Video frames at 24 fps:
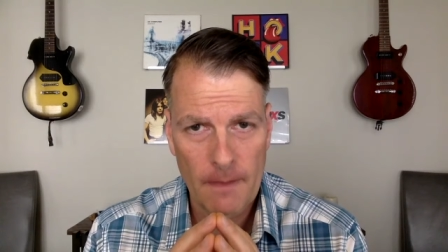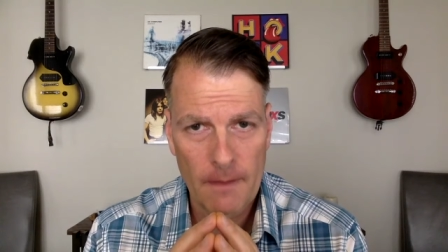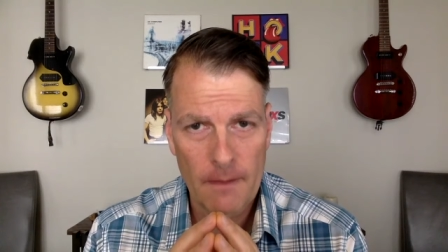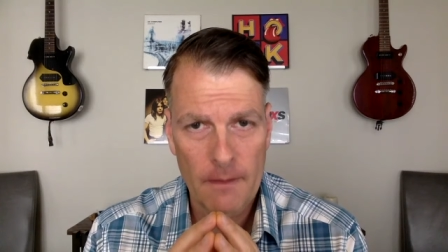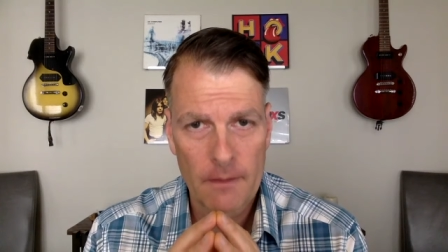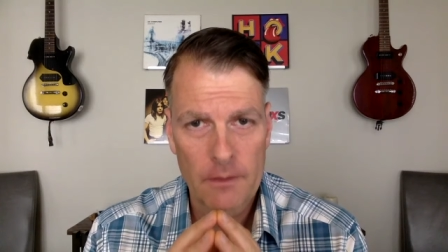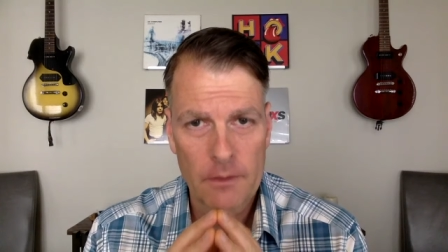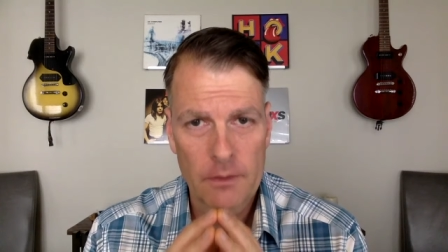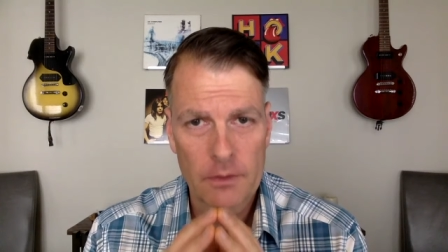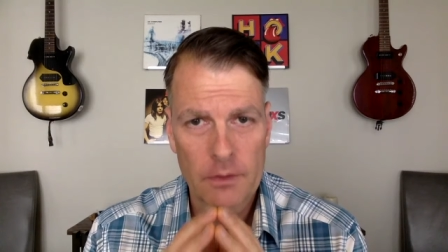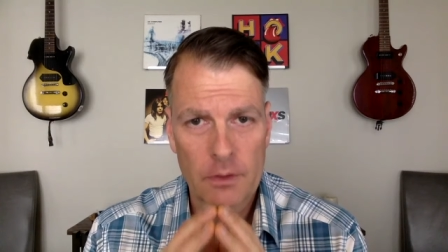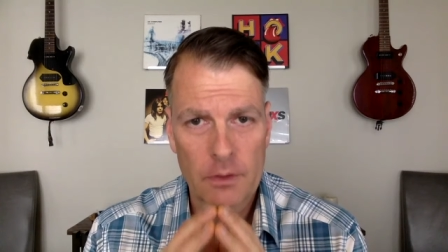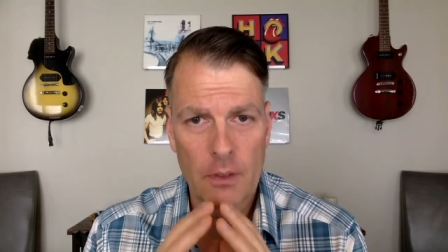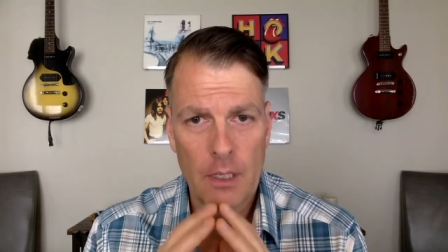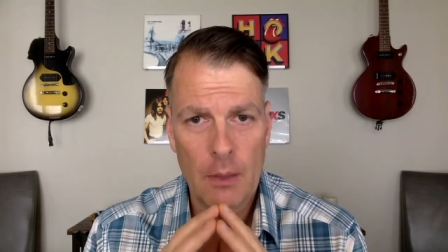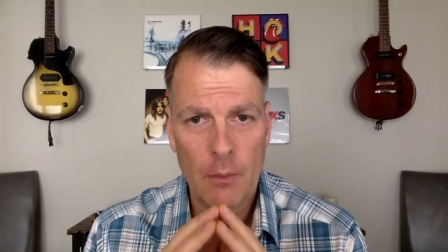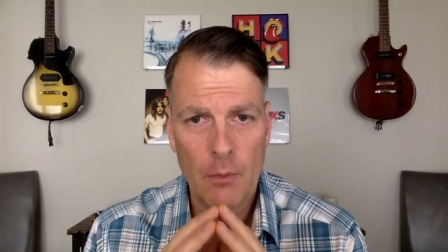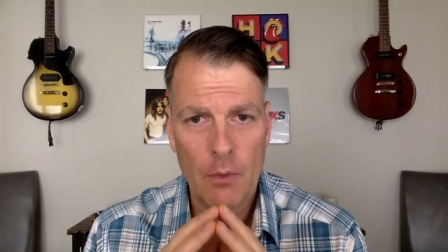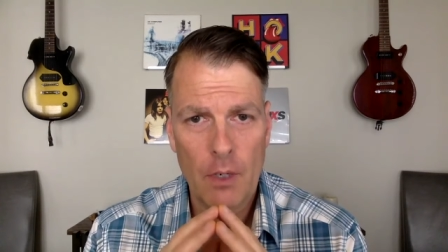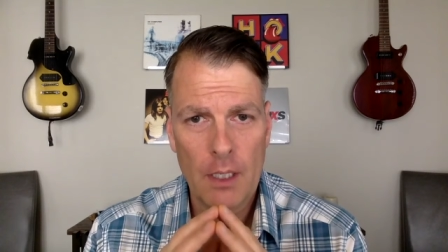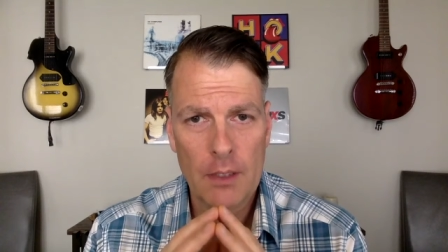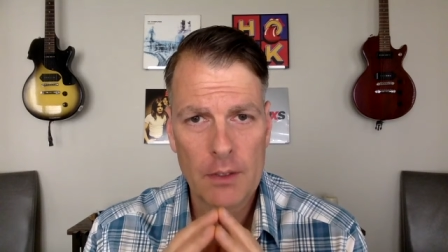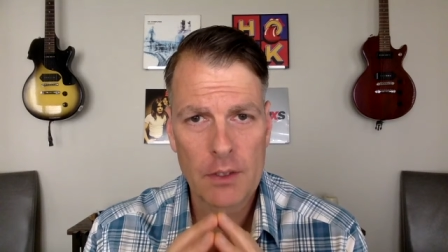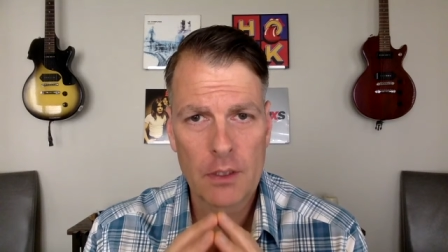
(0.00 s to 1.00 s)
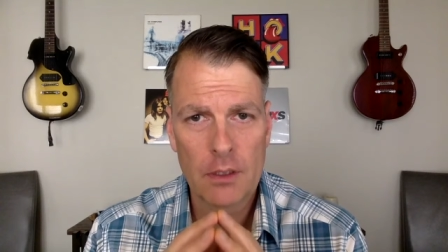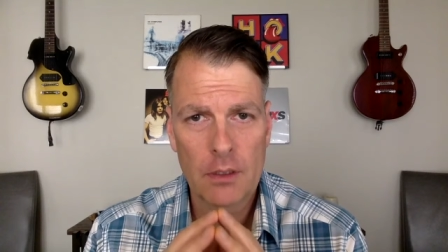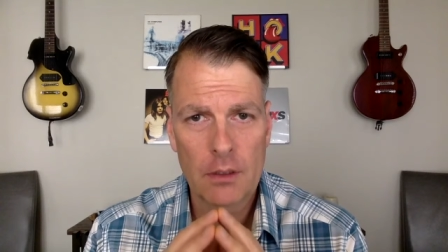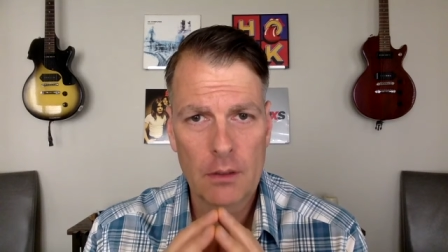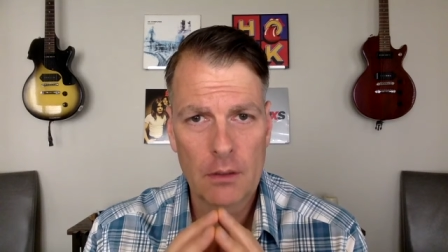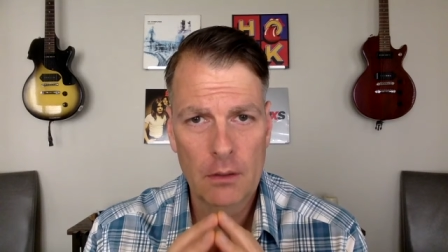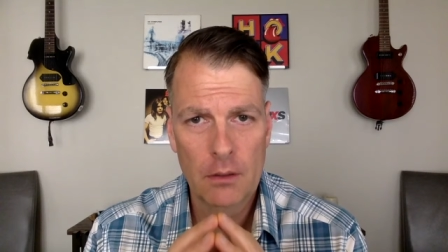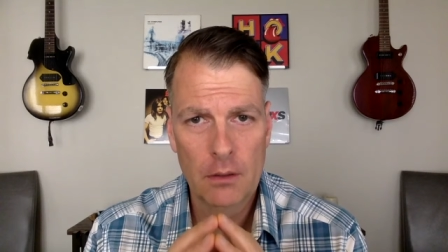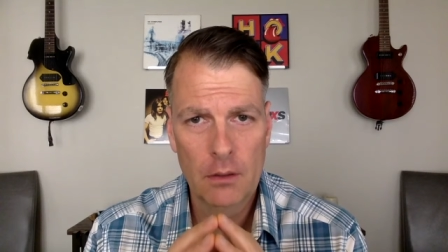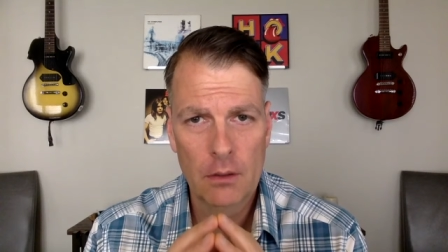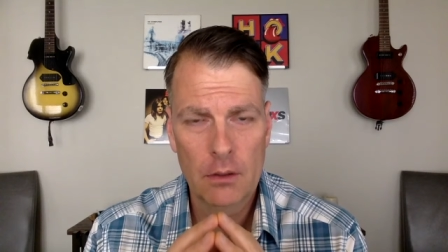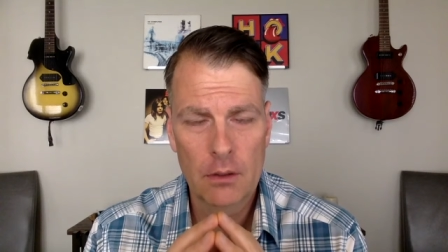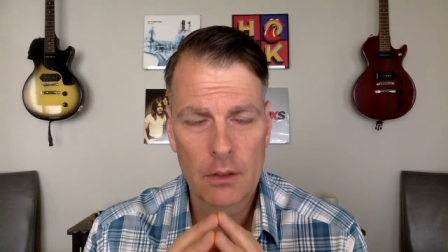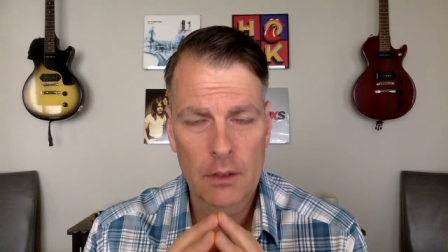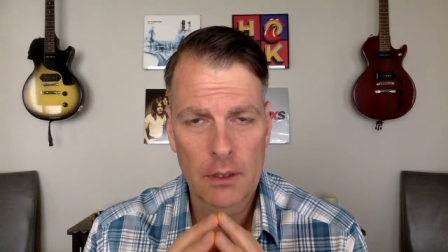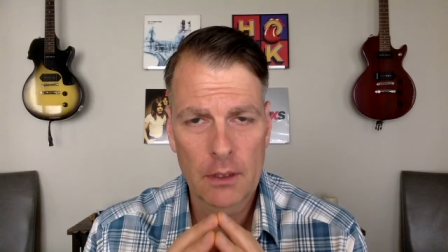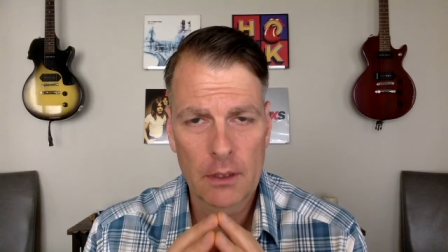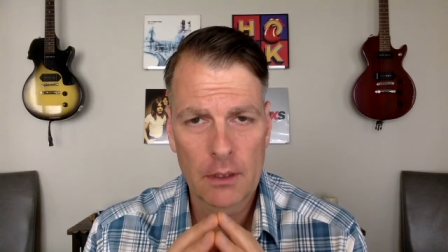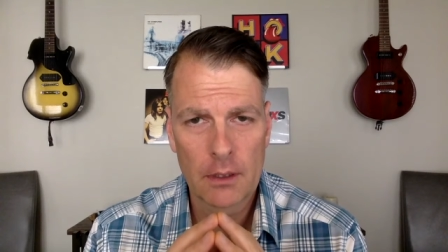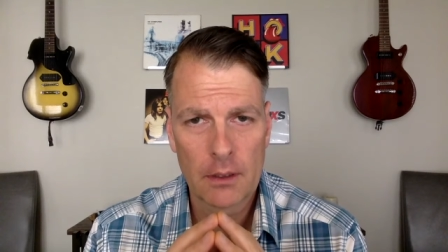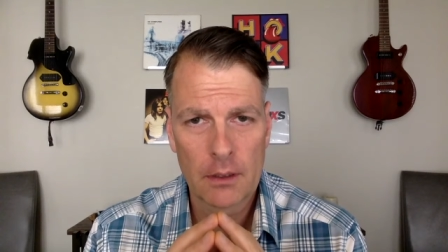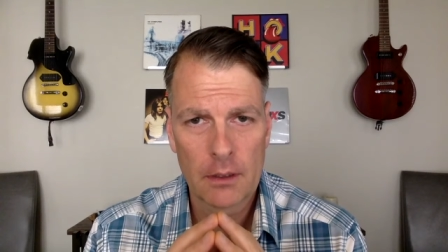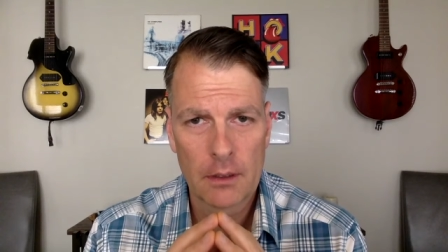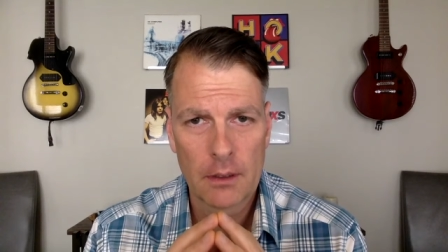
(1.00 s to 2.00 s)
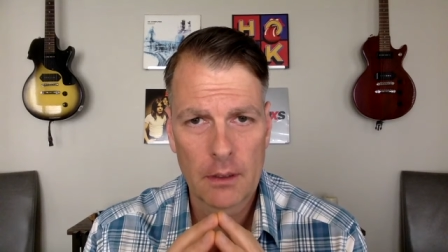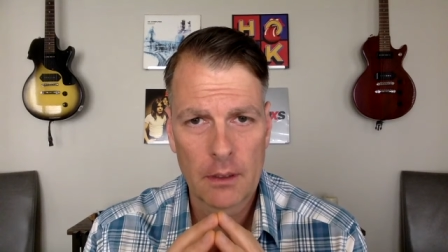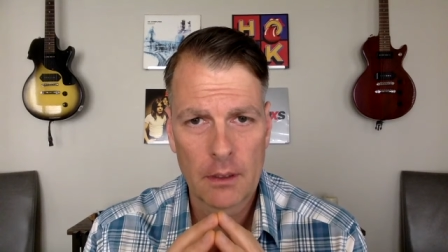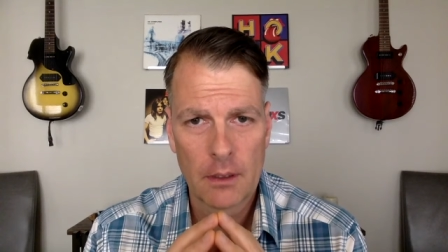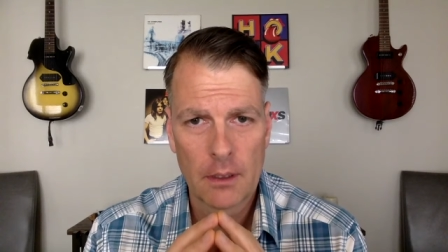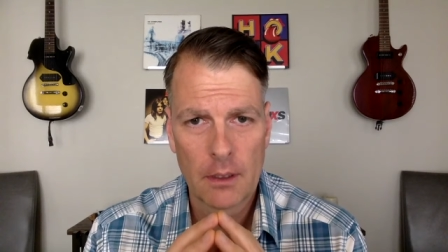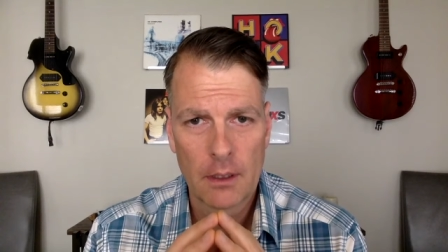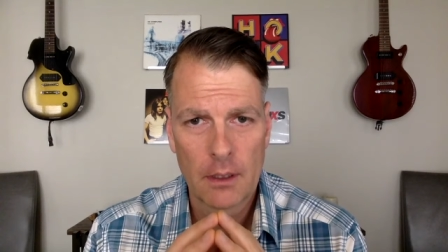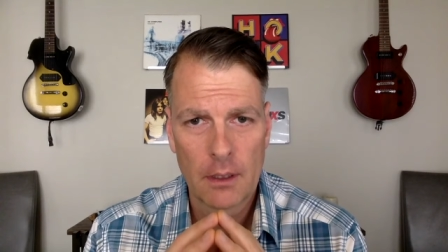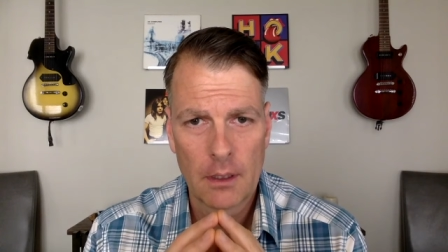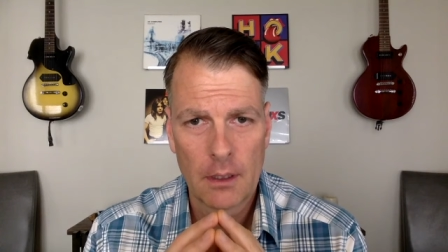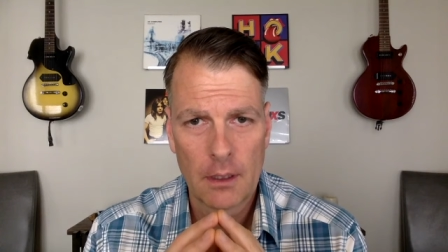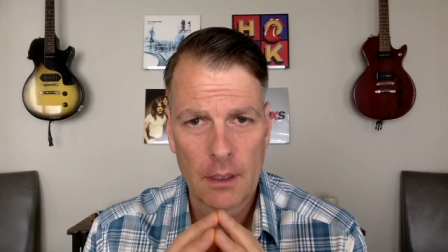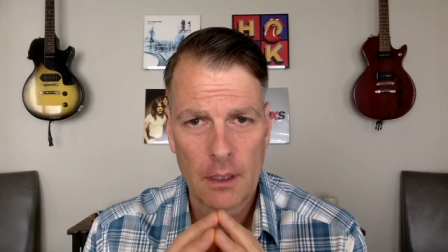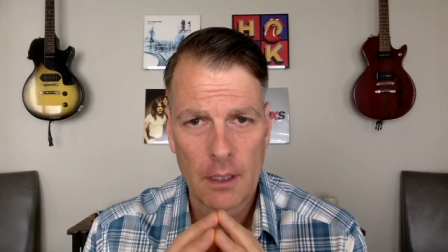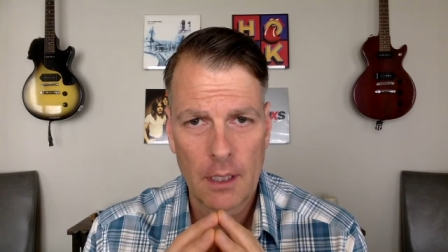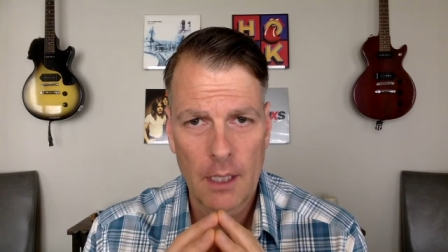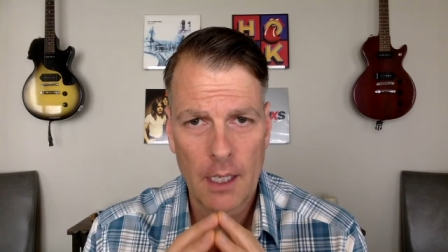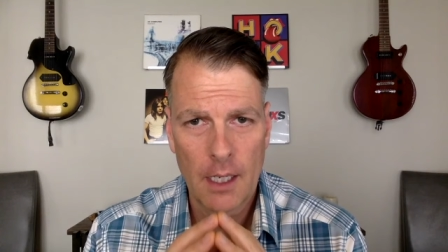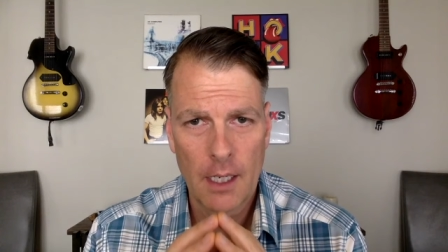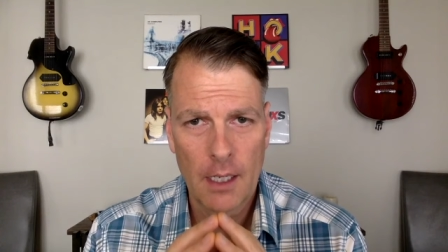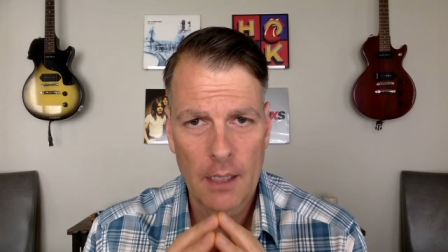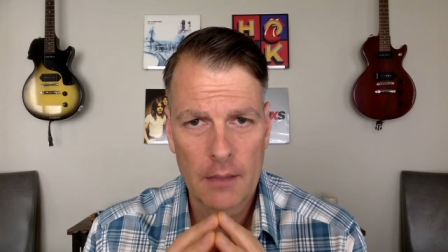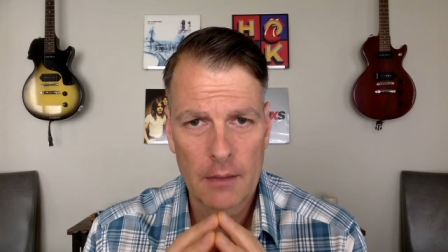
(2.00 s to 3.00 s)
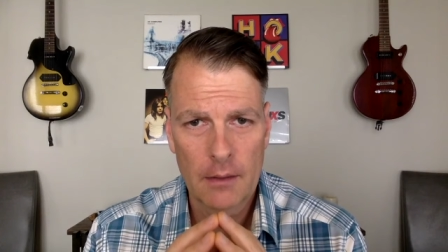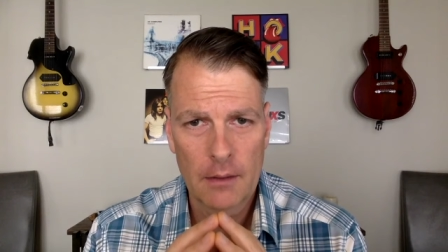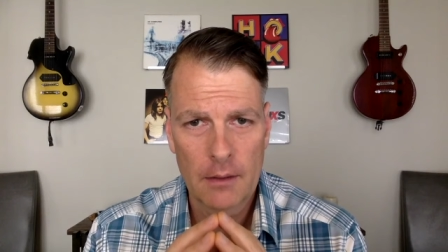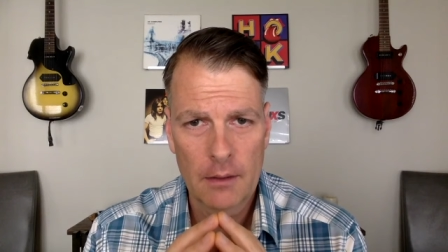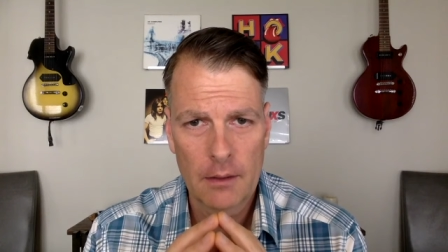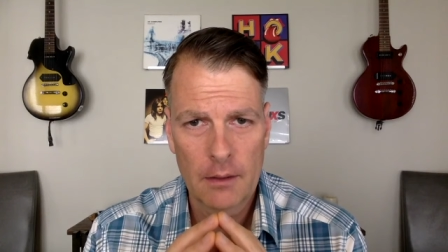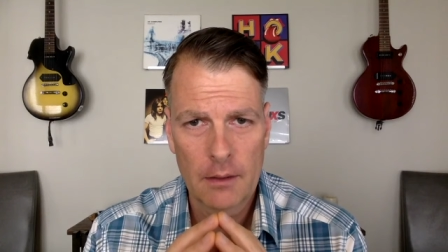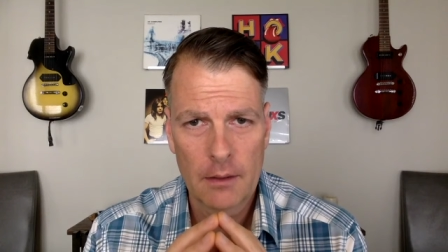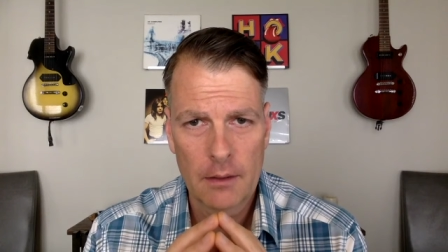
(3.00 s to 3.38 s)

So I want you to look at